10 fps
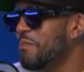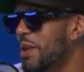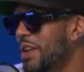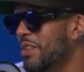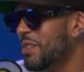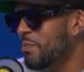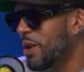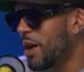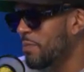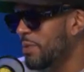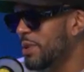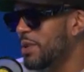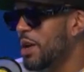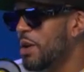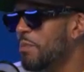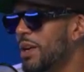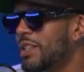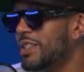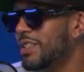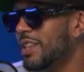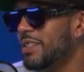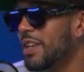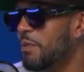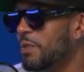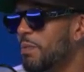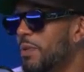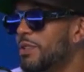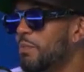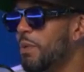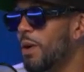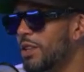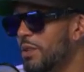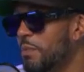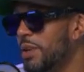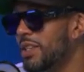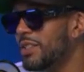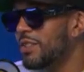bearing property, but at the same time it's a place to park your money. So a